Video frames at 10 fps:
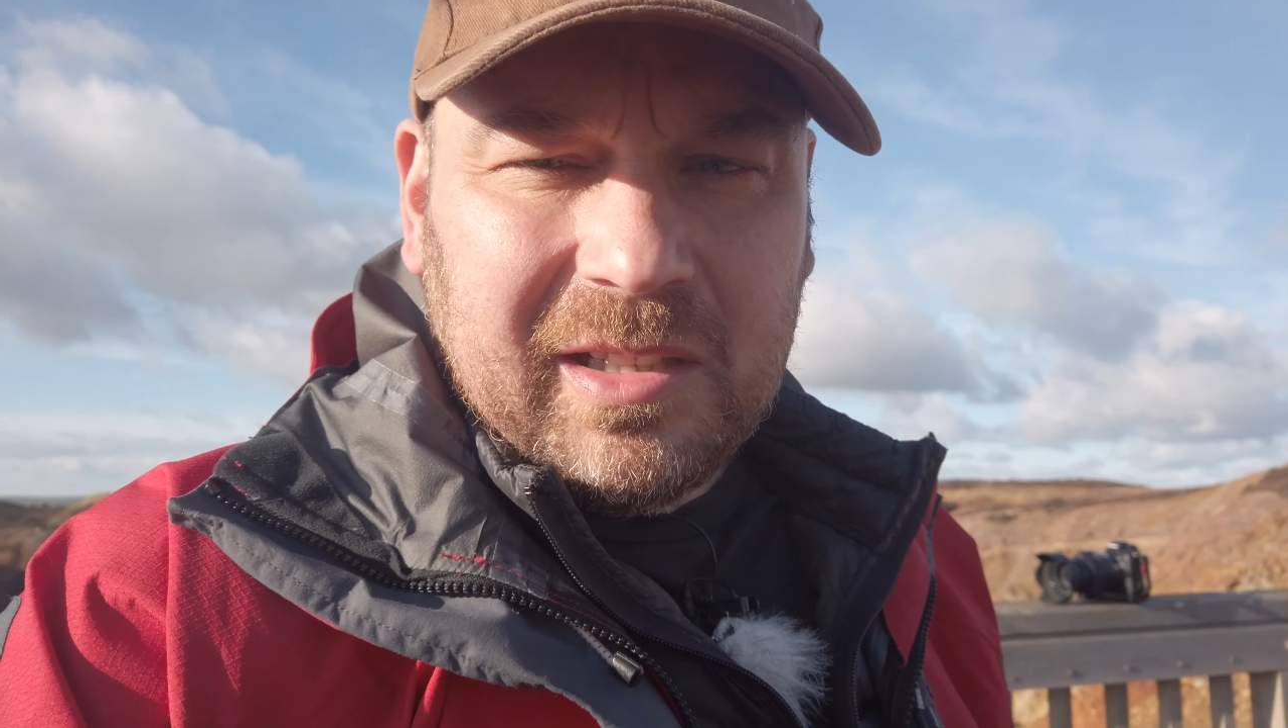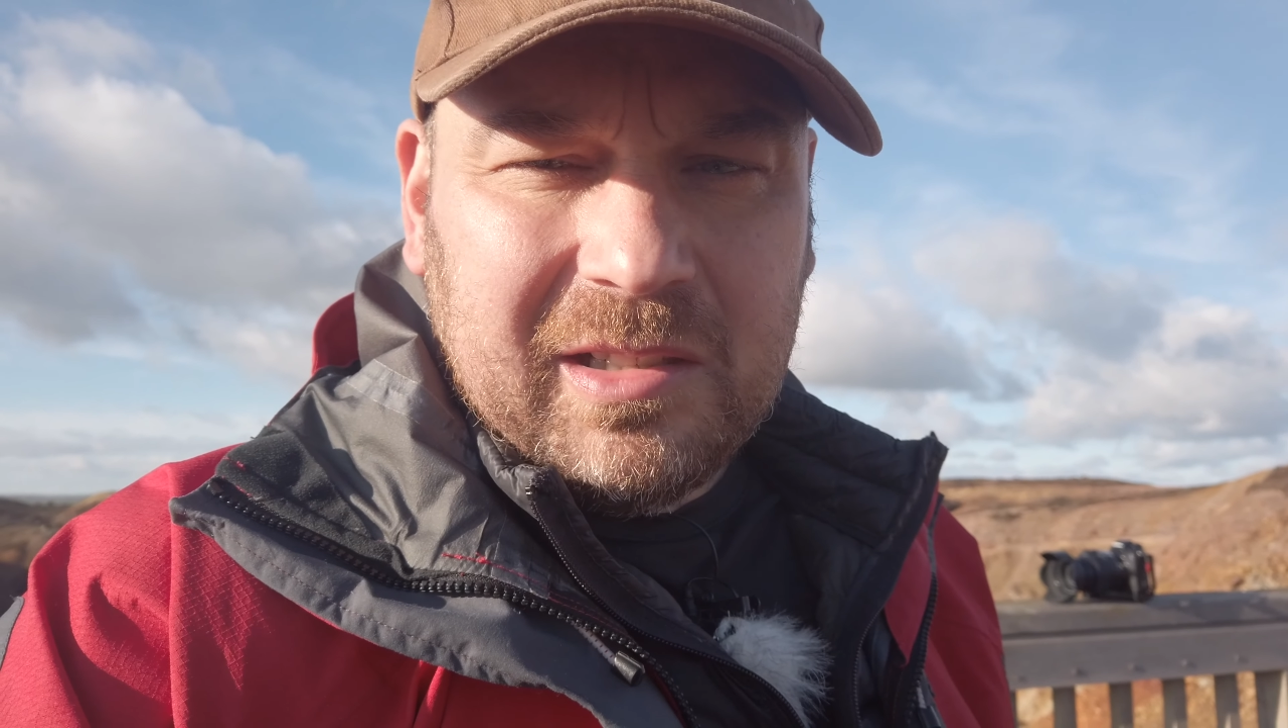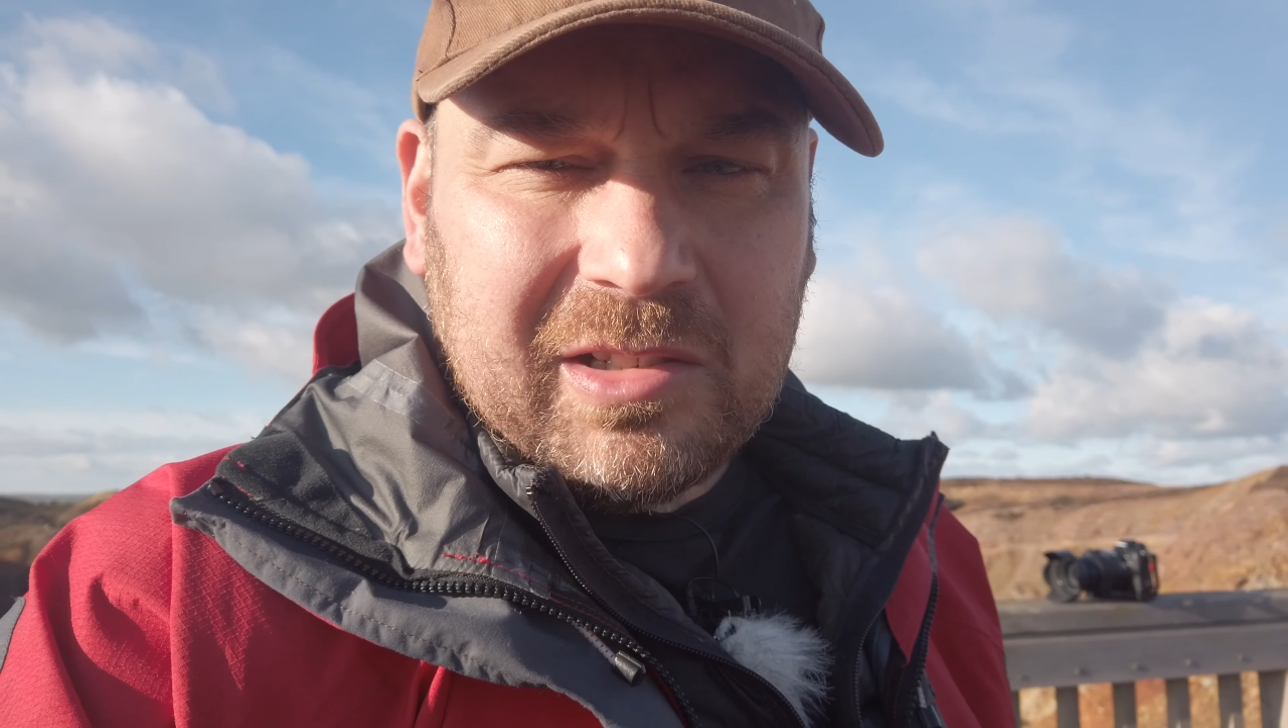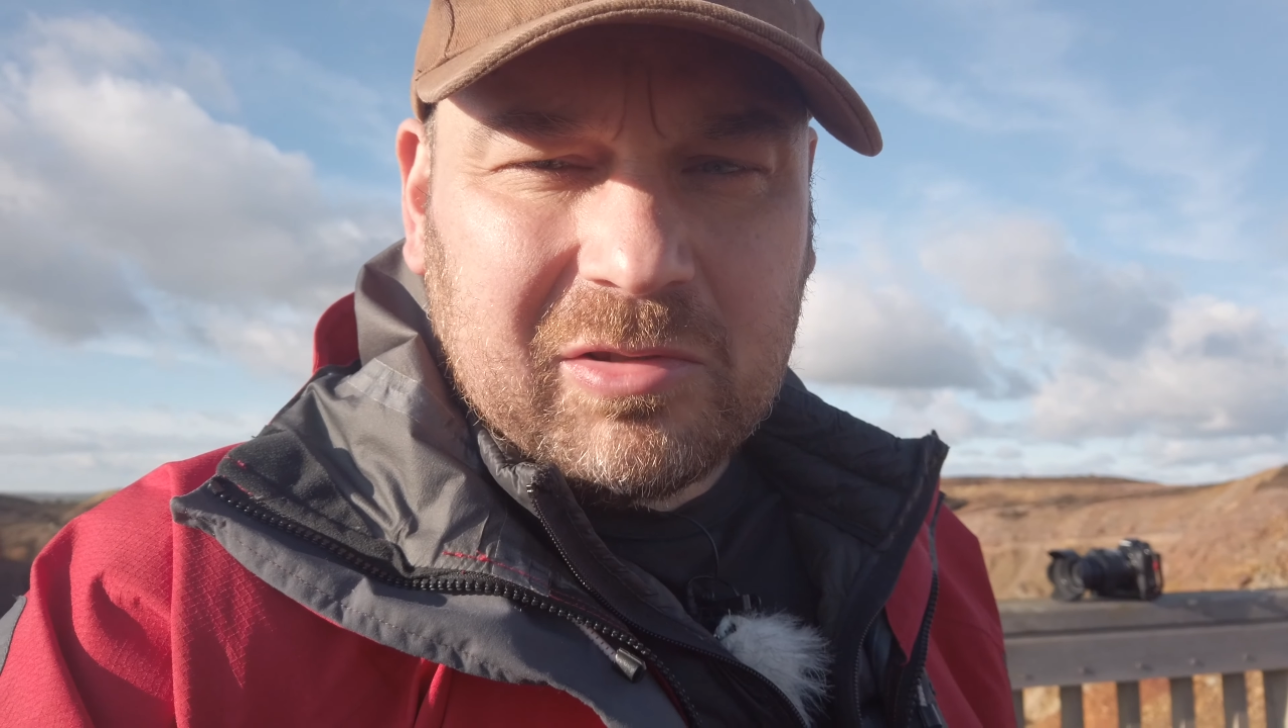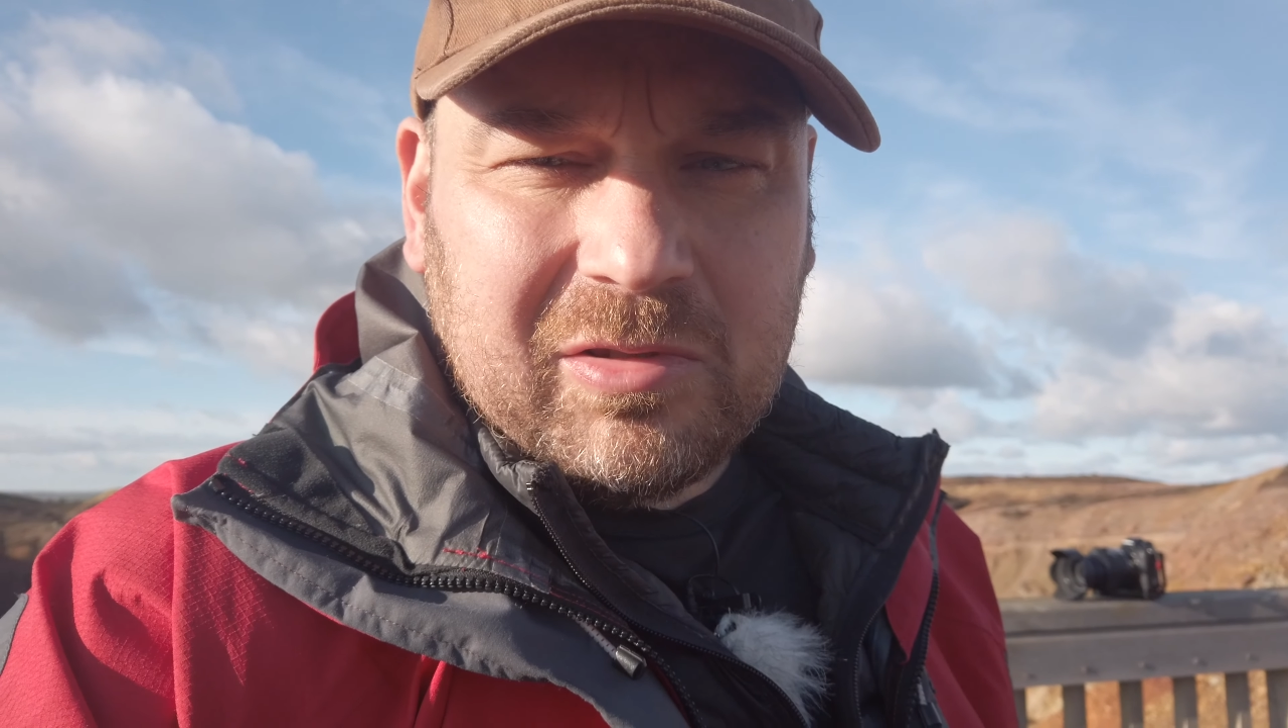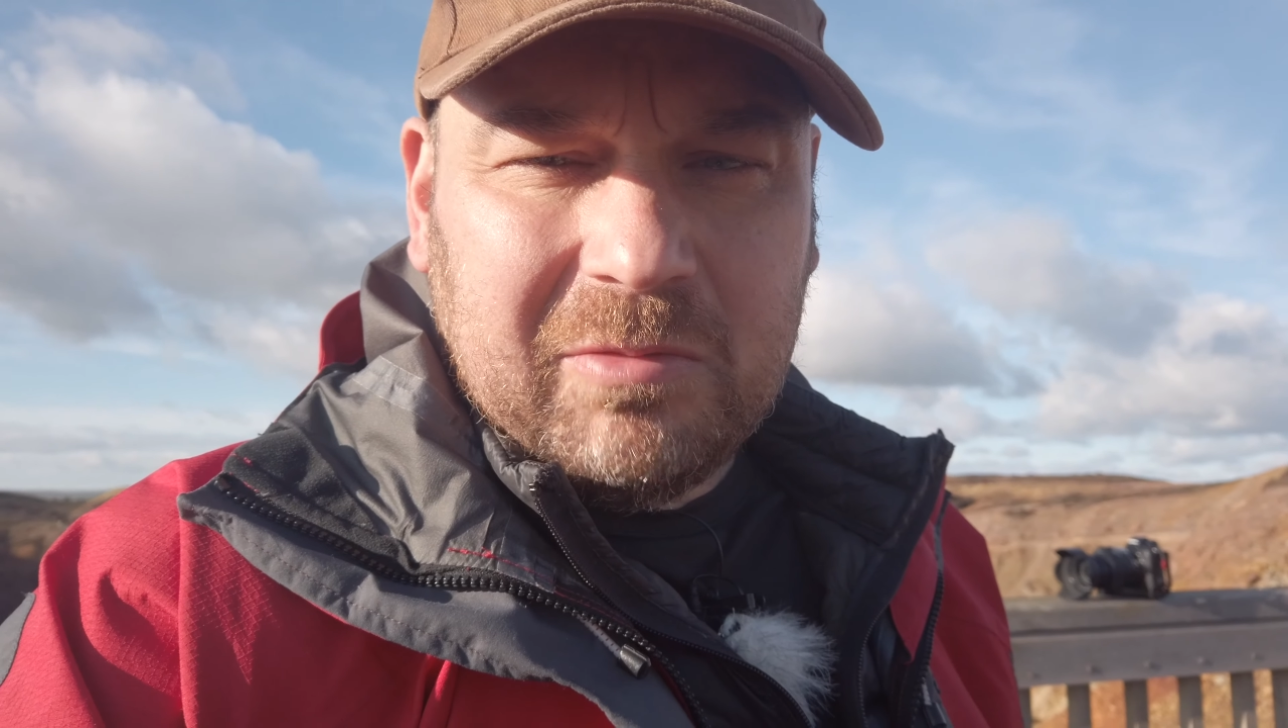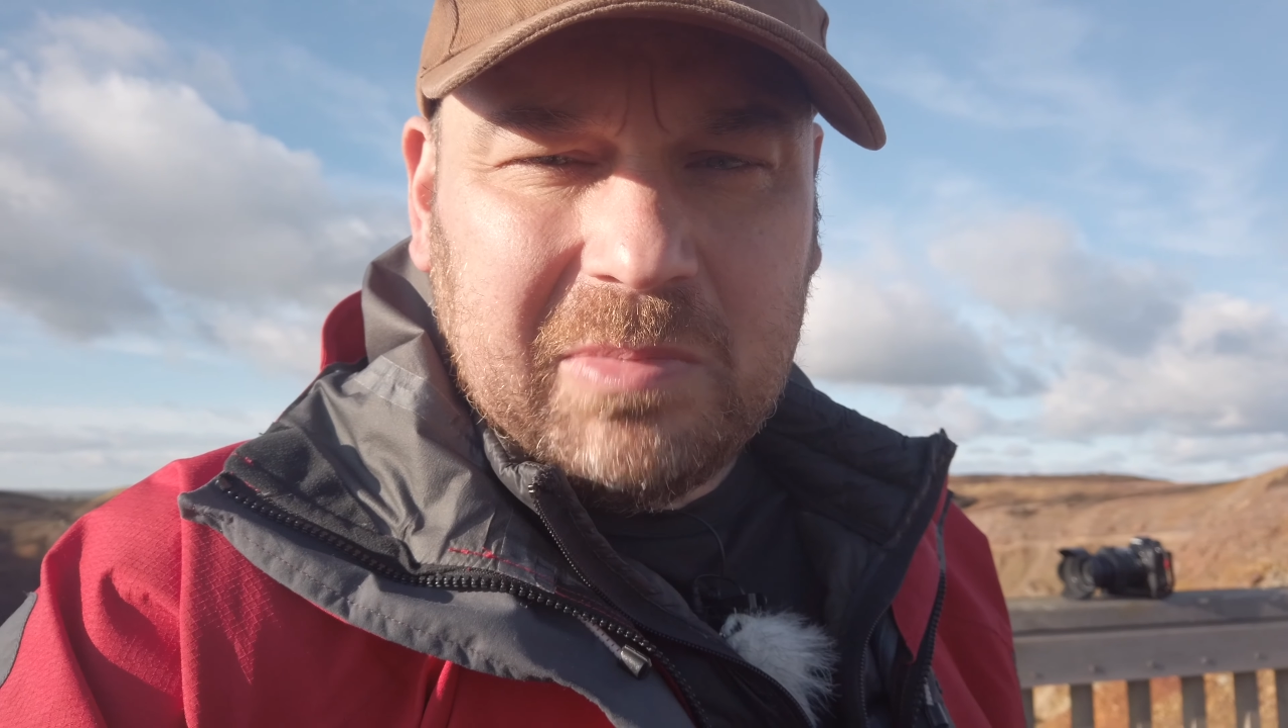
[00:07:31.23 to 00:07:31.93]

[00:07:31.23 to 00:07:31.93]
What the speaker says: industrial